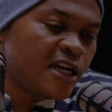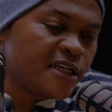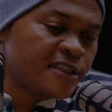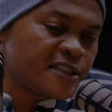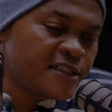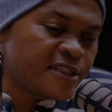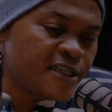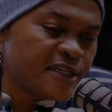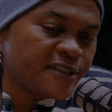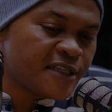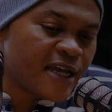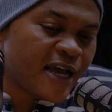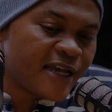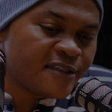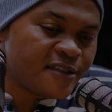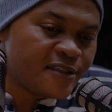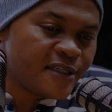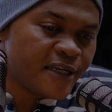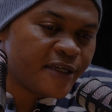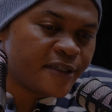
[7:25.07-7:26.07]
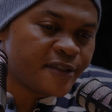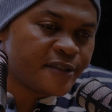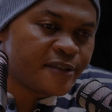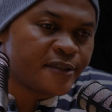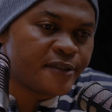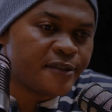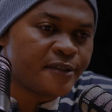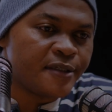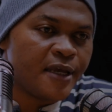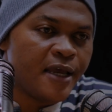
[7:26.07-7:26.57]

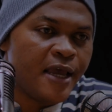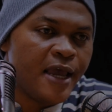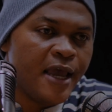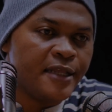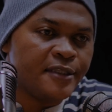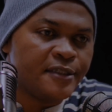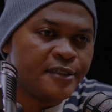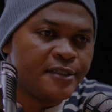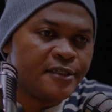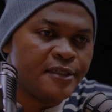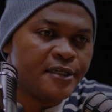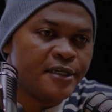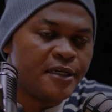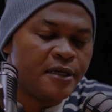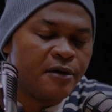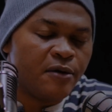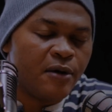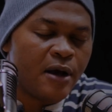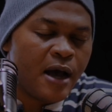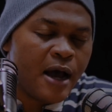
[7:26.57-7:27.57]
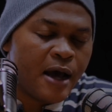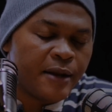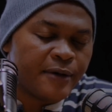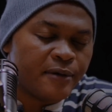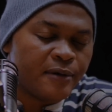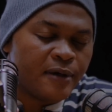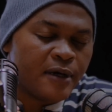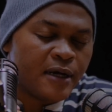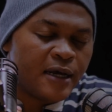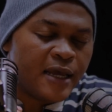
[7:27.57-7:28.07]
6i6 and see at
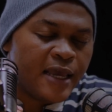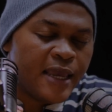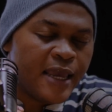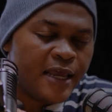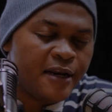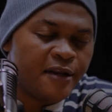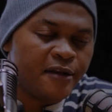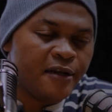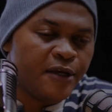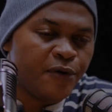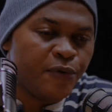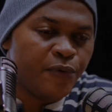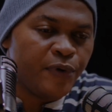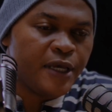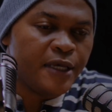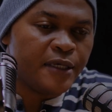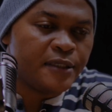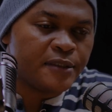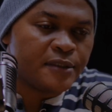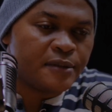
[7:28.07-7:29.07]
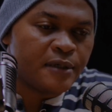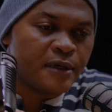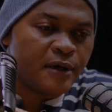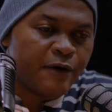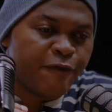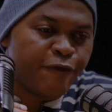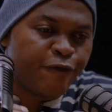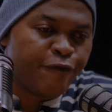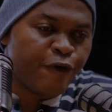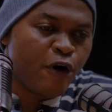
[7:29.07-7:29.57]
80 degrees,
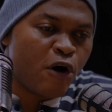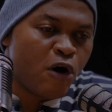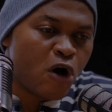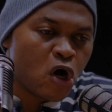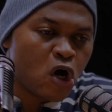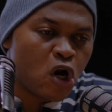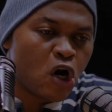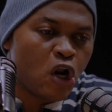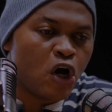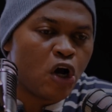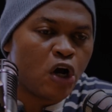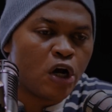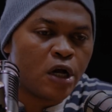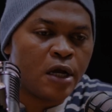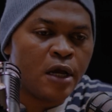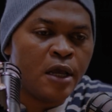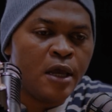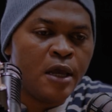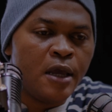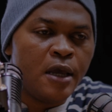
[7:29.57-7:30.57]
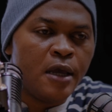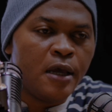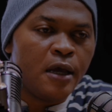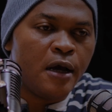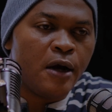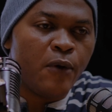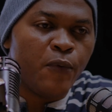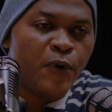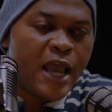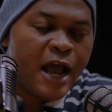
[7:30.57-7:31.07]
4 o'clock.
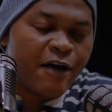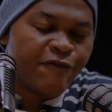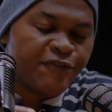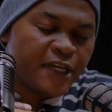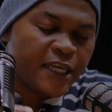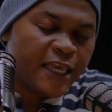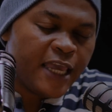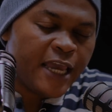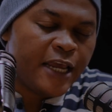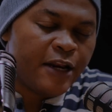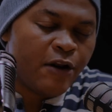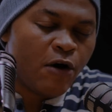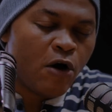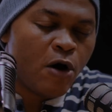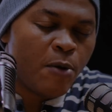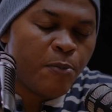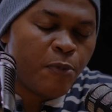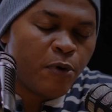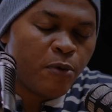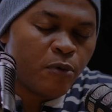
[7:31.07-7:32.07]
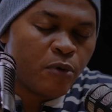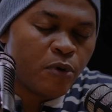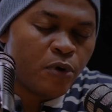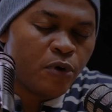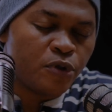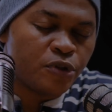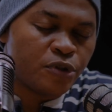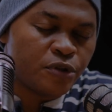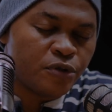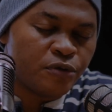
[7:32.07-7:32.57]
We have the gain up
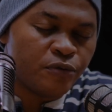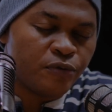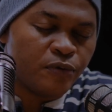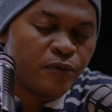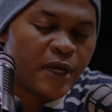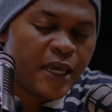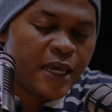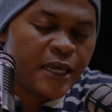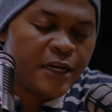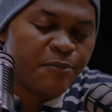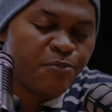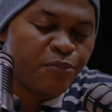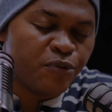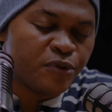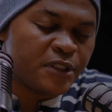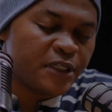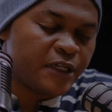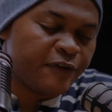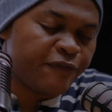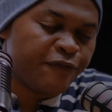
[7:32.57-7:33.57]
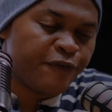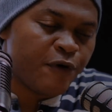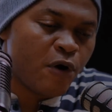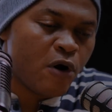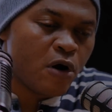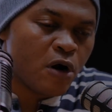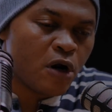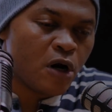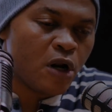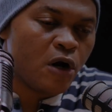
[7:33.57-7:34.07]
close to 80% 4
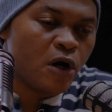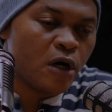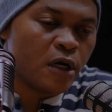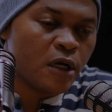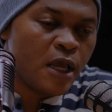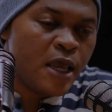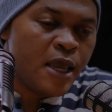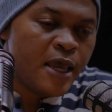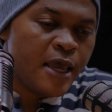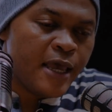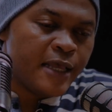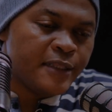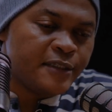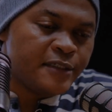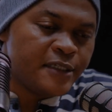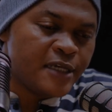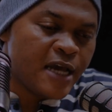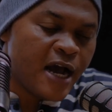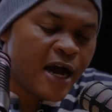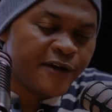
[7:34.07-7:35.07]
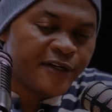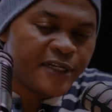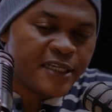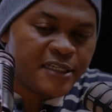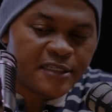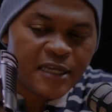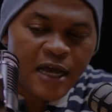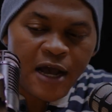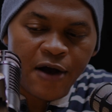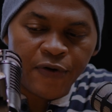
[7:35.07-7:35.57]
o'clock and see how they
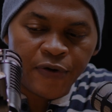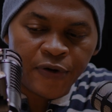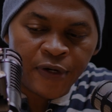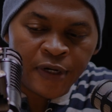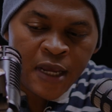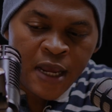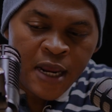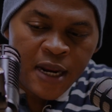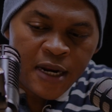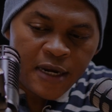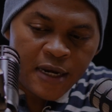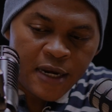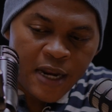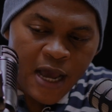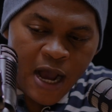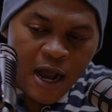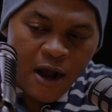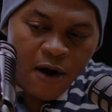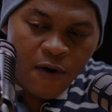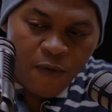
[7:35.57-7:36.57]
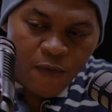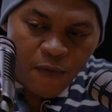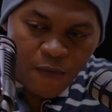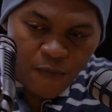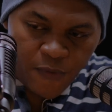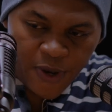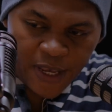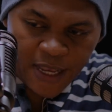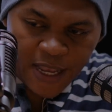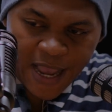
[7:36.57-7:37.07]
sound. Now
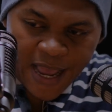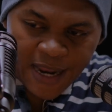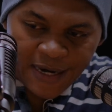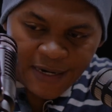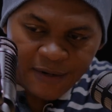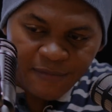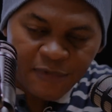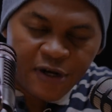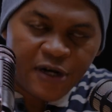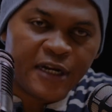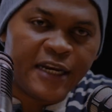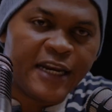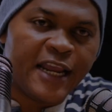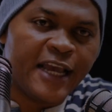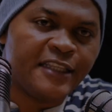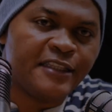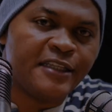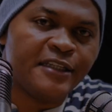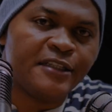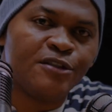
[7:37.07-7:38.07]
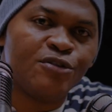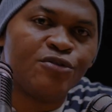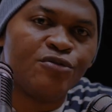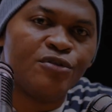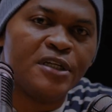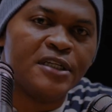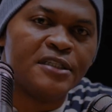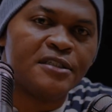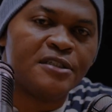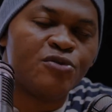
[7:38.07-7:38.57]
we got them connected to
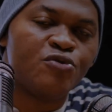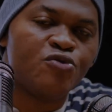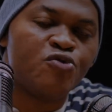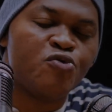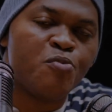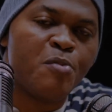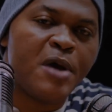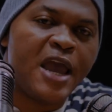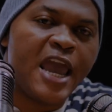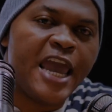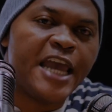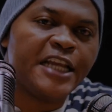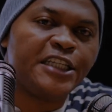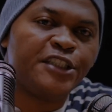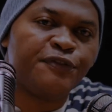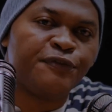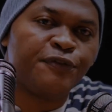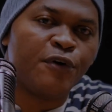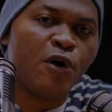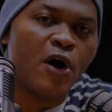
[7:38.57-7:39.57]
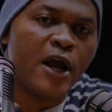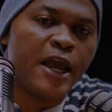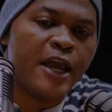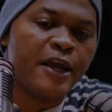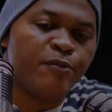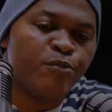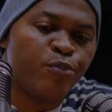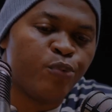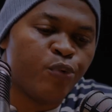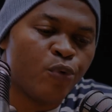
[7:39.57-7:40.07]
the Zoom
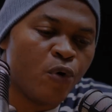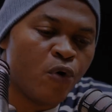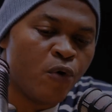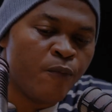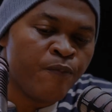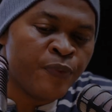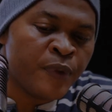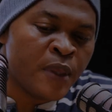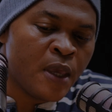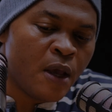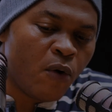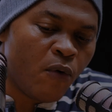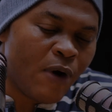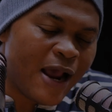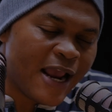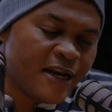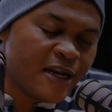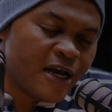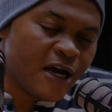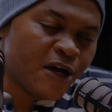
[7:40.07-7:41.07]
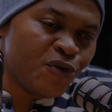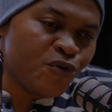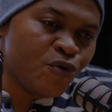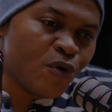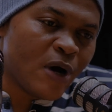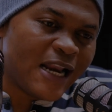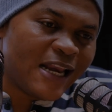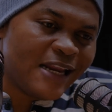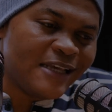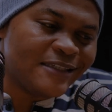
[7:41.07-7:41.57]
H4n Pro. Right now you
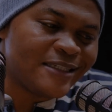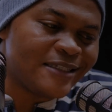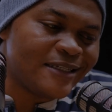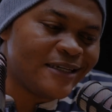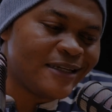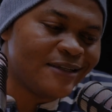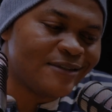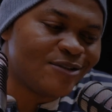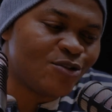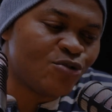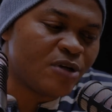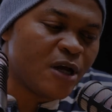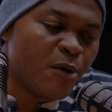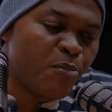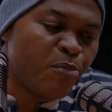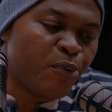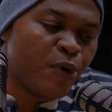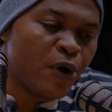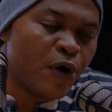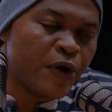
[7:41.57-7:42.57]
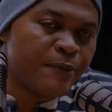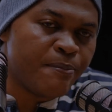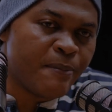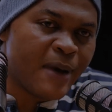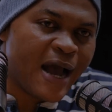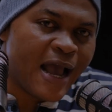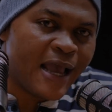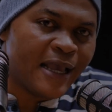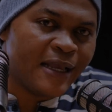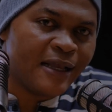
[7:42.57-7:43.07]
are listening to the pod
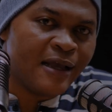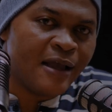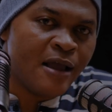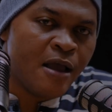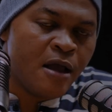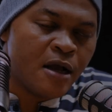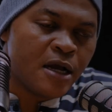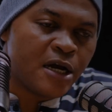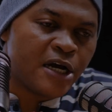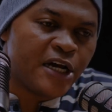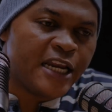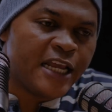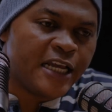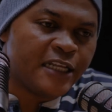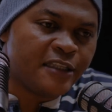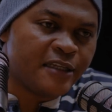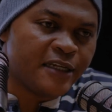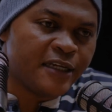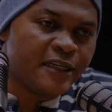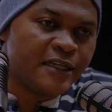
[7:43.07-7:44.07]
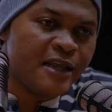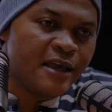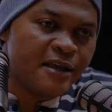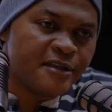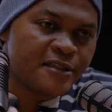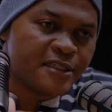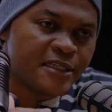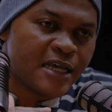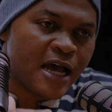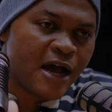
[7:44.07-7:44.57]
mic connected.
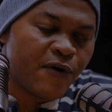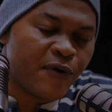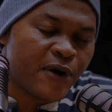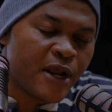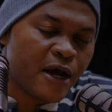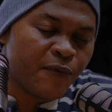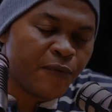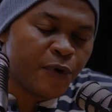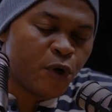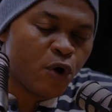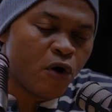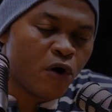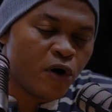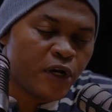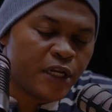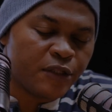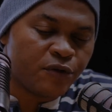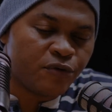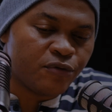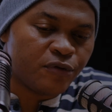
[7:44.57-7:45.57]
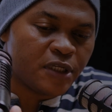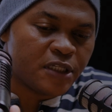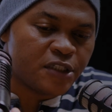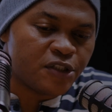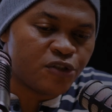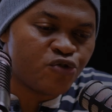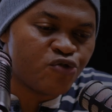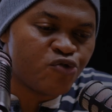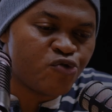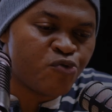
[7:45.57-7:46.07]
Sound are recorded to the
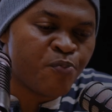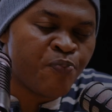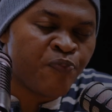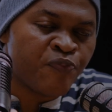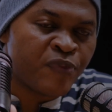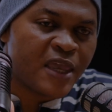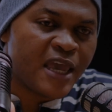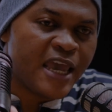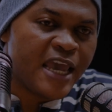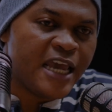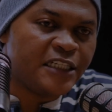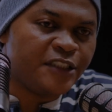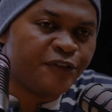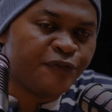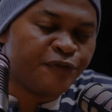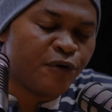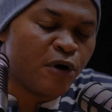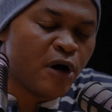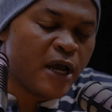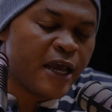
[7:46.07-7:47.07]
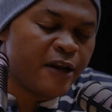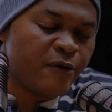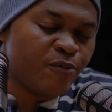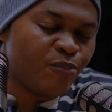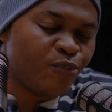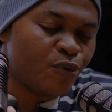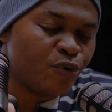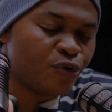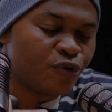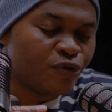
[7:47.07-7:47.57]
Zoom H4n
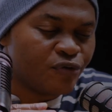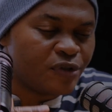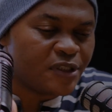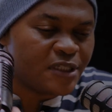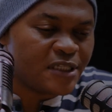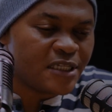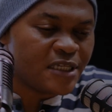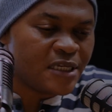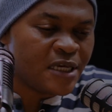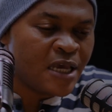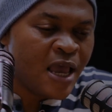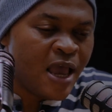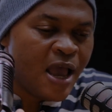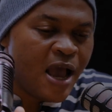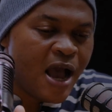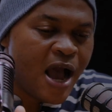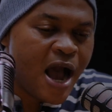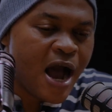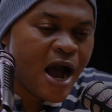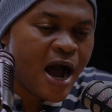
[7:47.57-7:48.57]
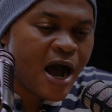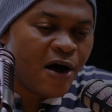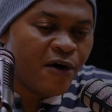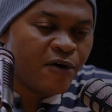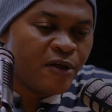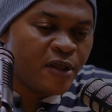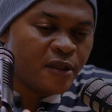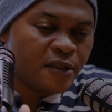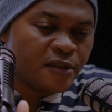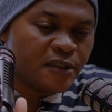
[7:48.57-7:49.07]
Pro to see how
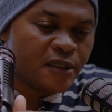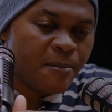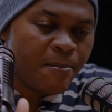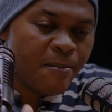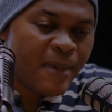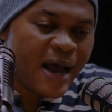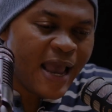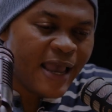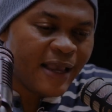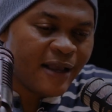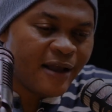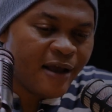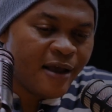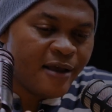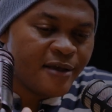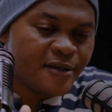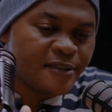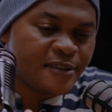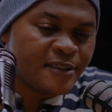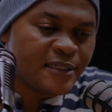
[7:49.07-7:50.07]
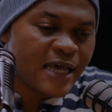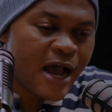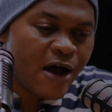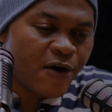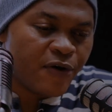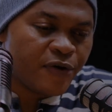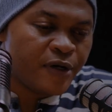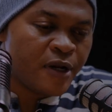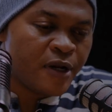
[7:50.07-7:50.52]
the mic sound.